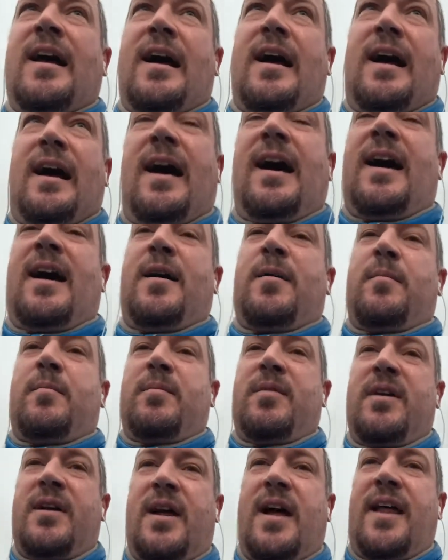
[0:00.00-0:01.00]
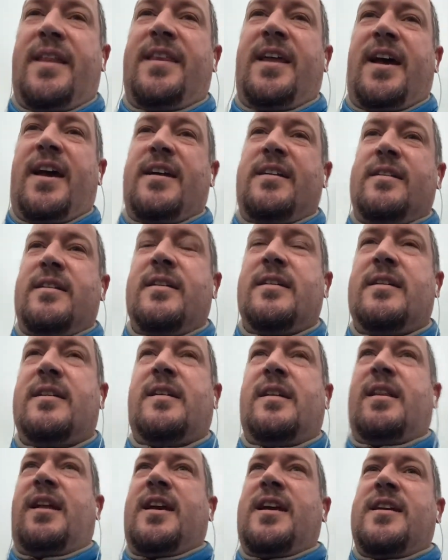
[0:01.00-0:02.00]
and then
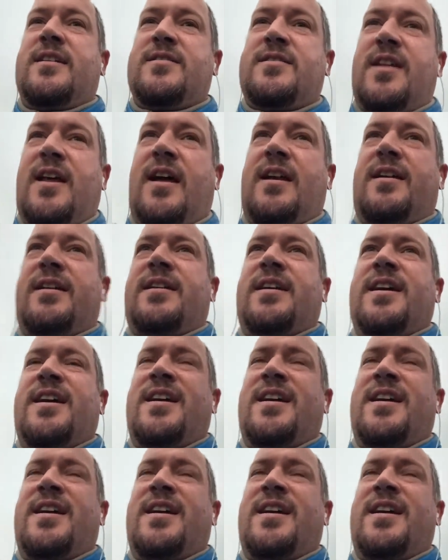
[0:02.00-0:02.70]
things that